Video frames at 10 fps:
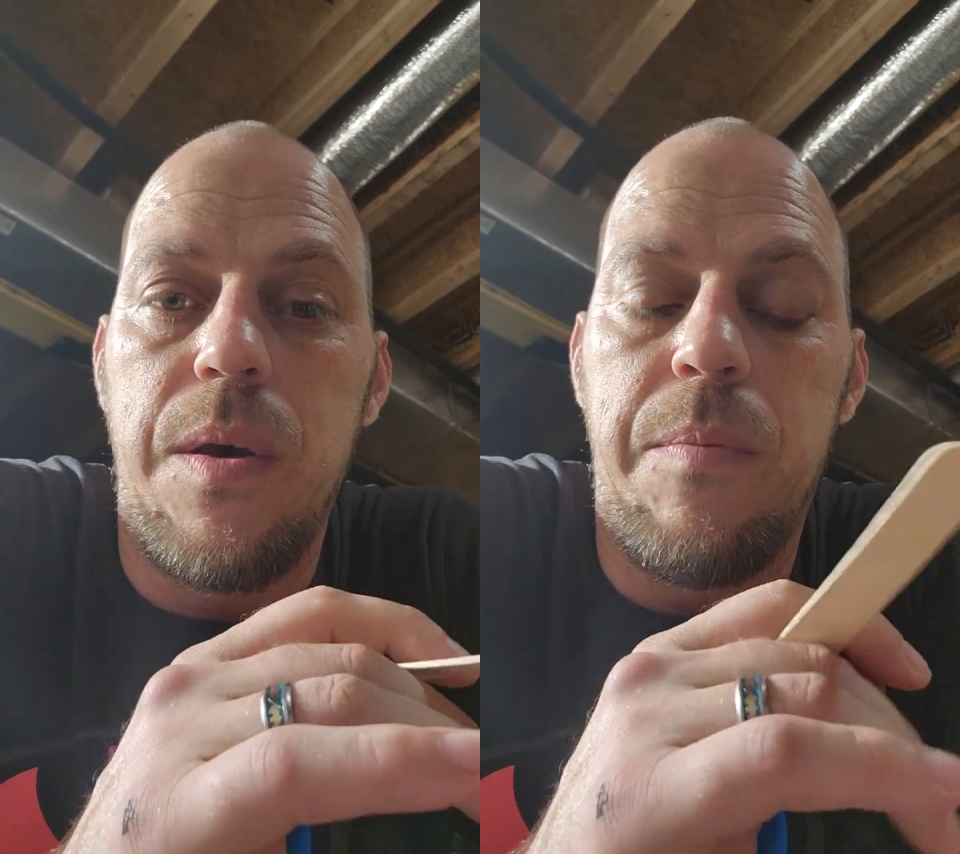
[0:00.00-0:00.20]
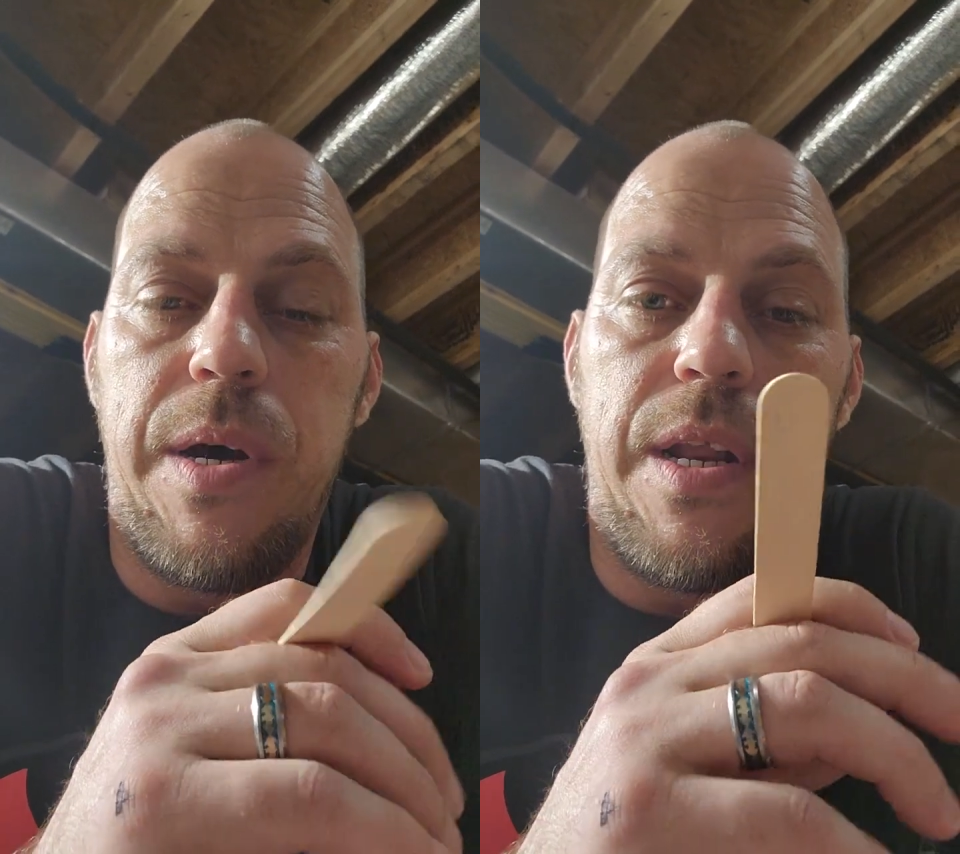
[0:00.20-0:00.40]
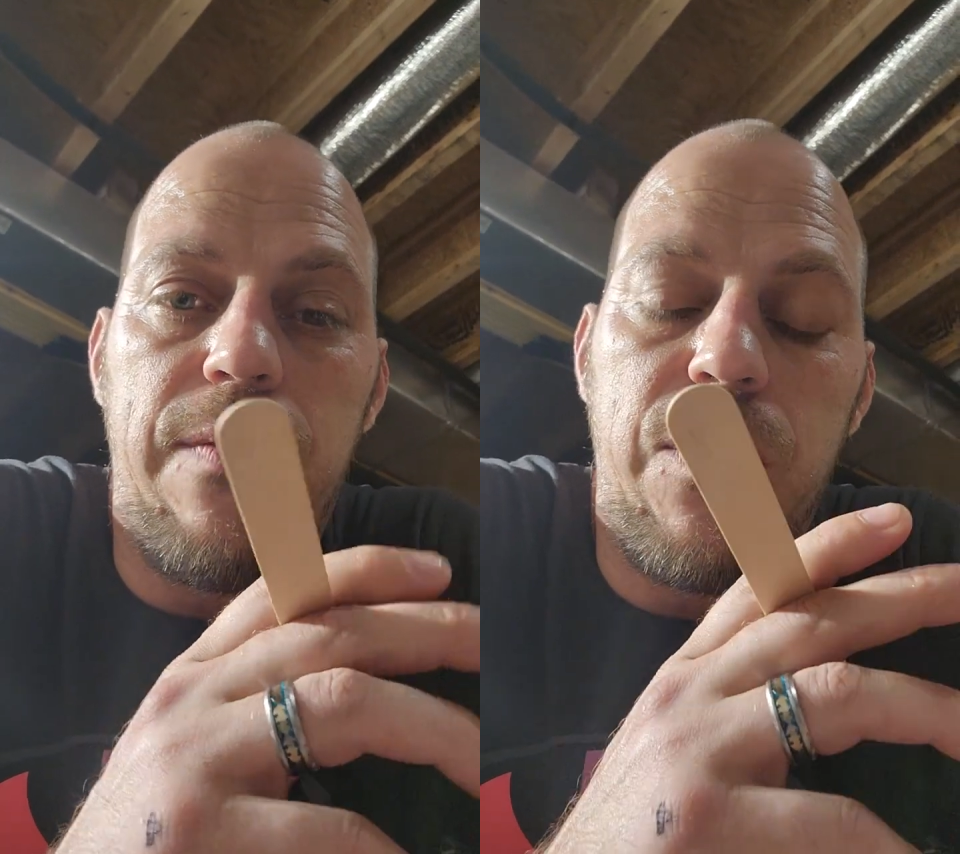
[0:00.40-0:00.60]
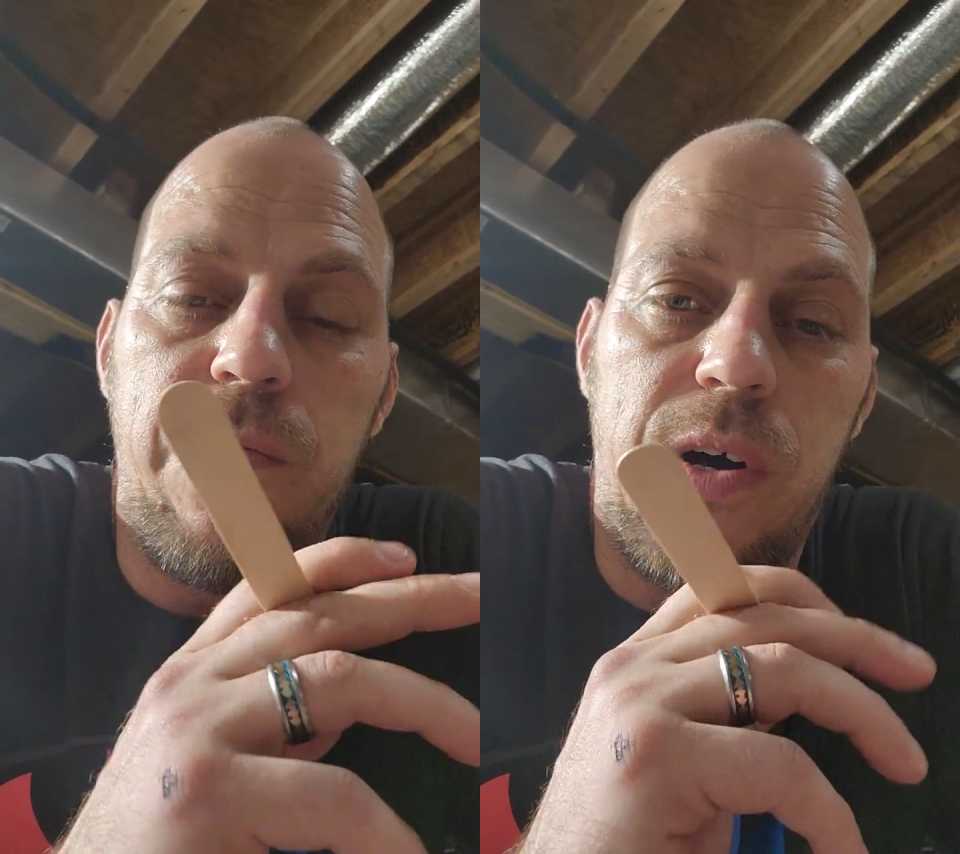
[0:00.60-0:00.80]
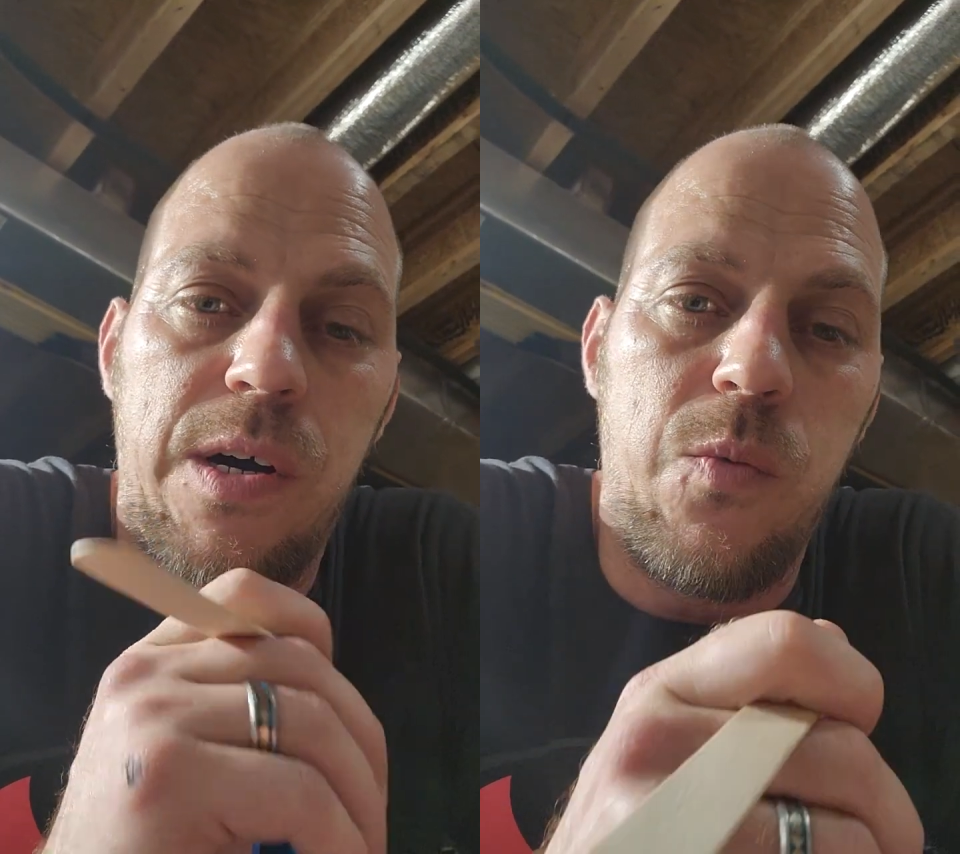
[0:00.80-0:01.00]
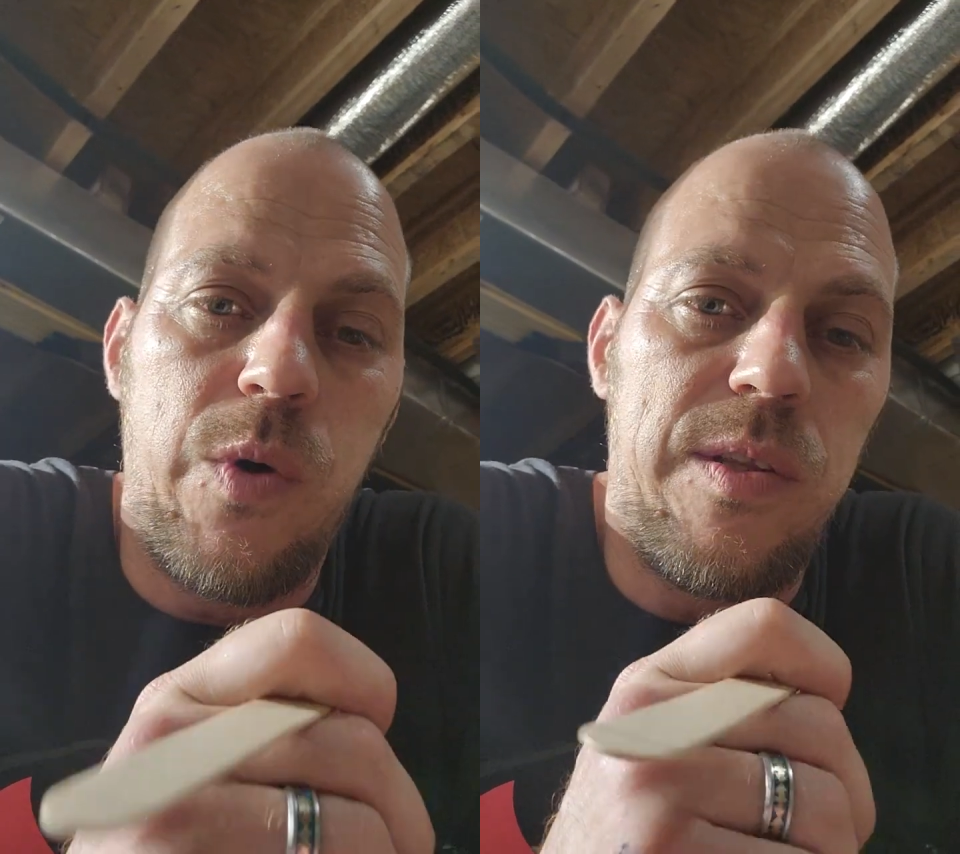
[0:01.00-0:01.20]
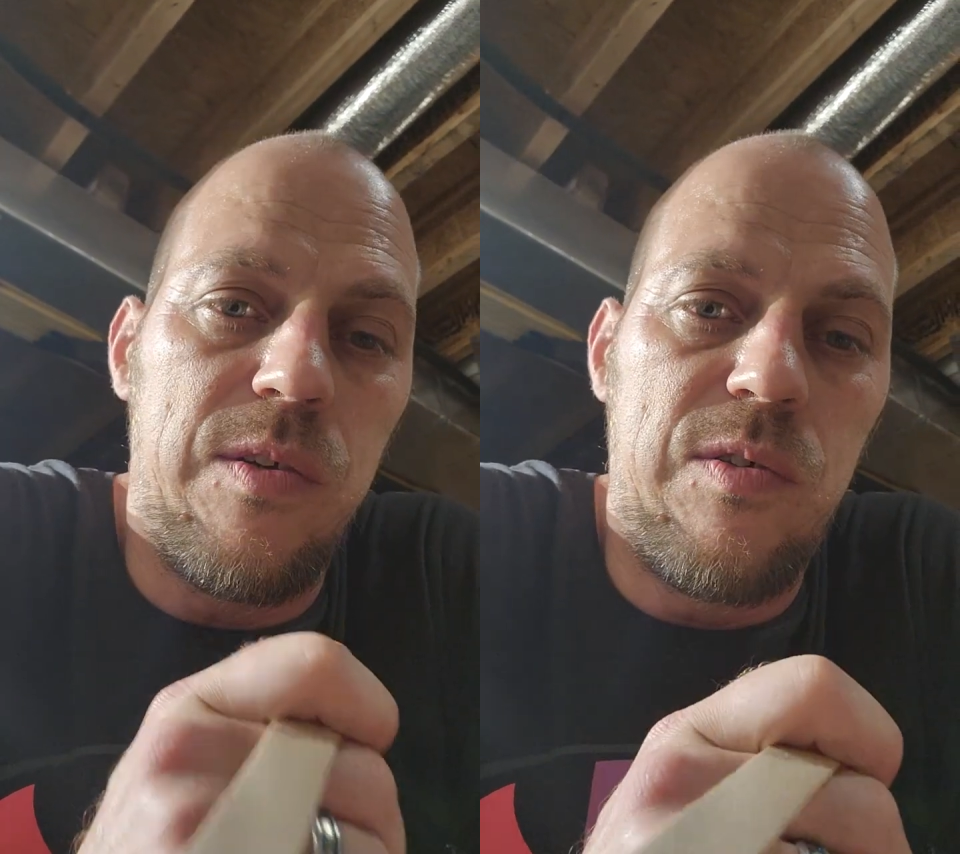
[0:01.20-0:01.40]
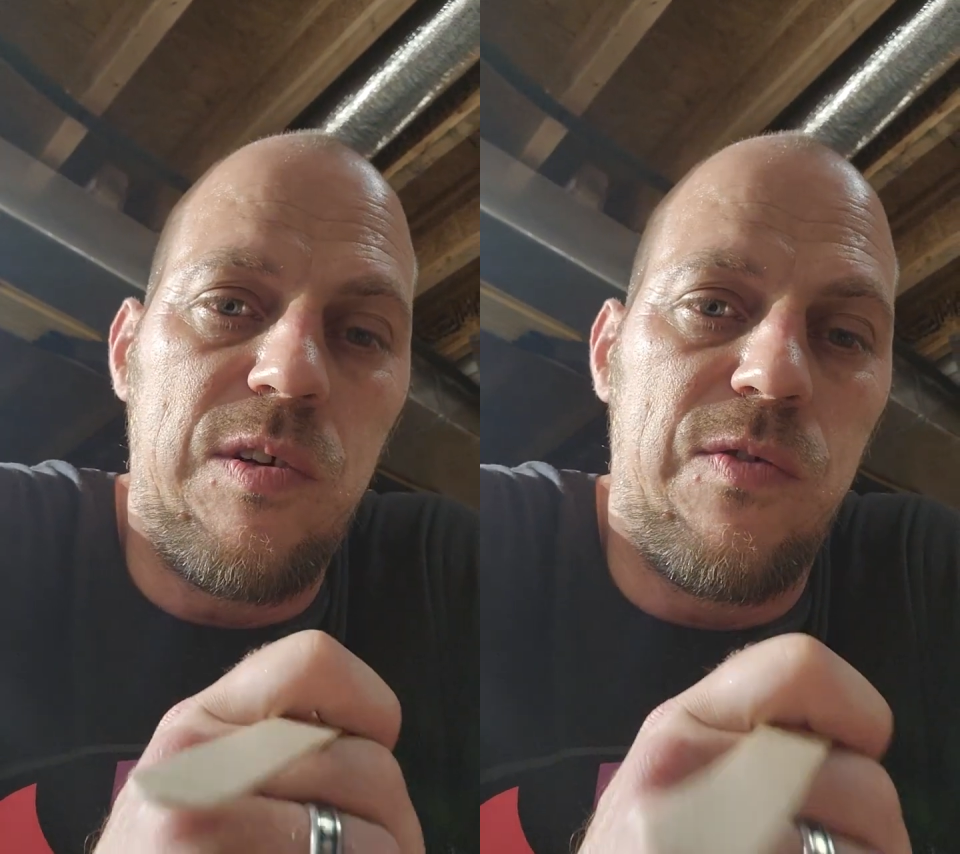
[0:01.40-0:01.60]
But if you've hung with
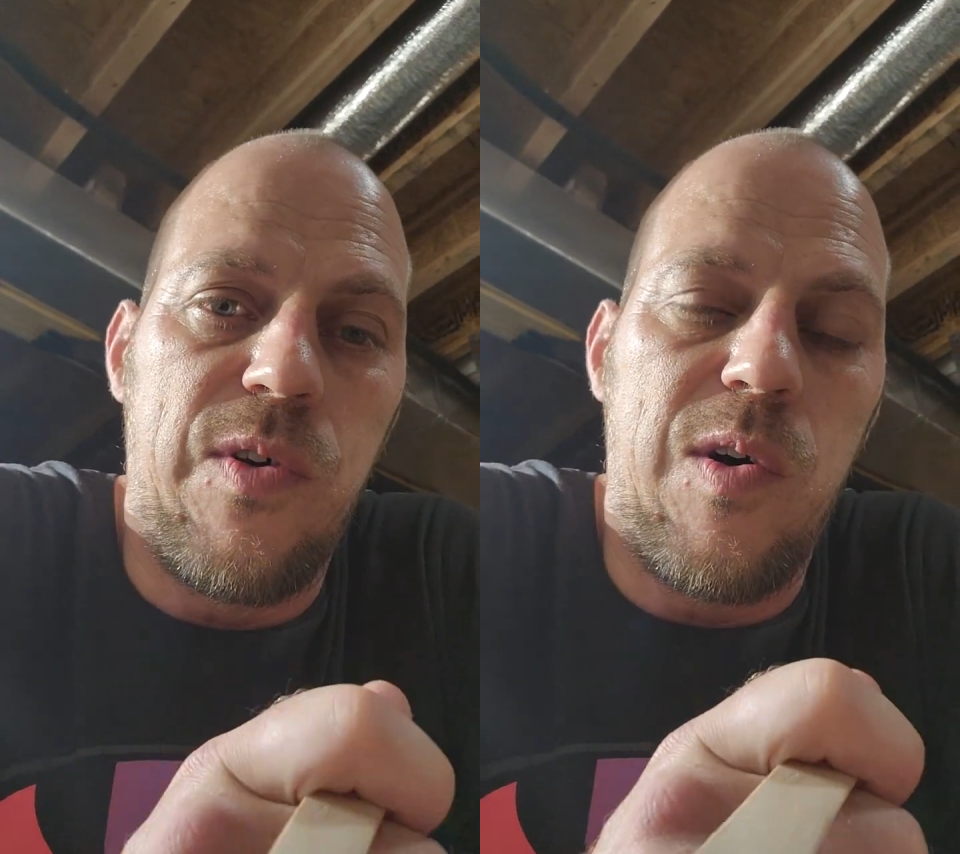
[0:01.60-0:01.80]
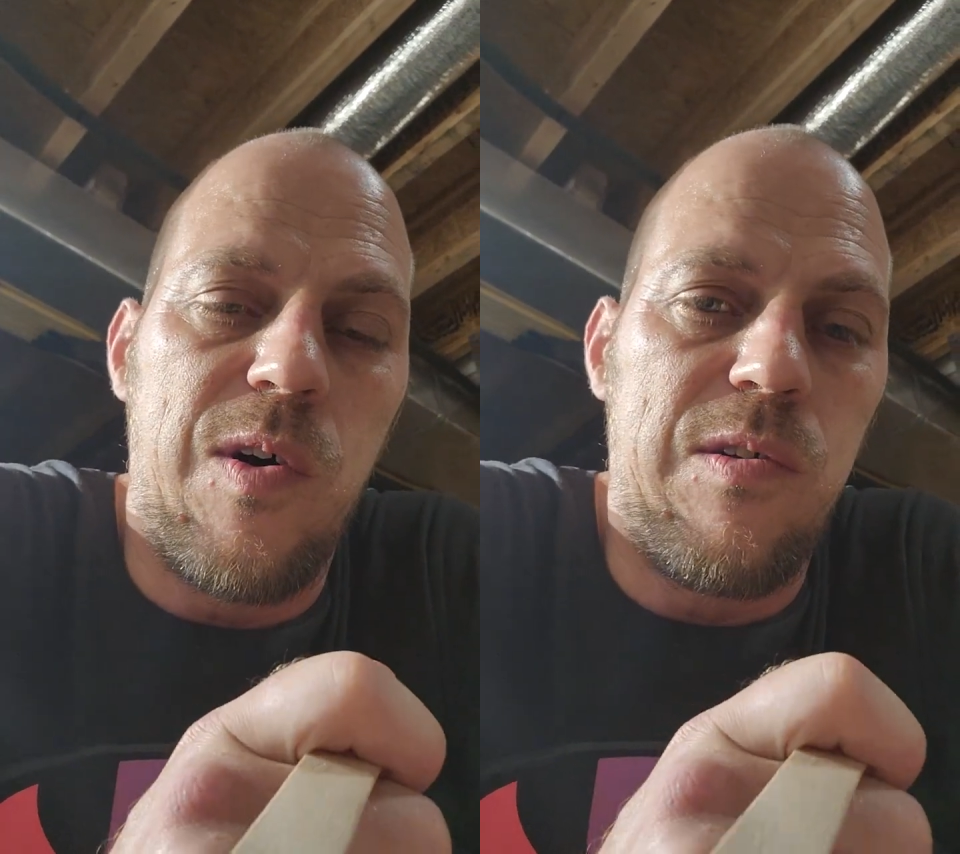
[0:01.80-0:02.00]
us this far,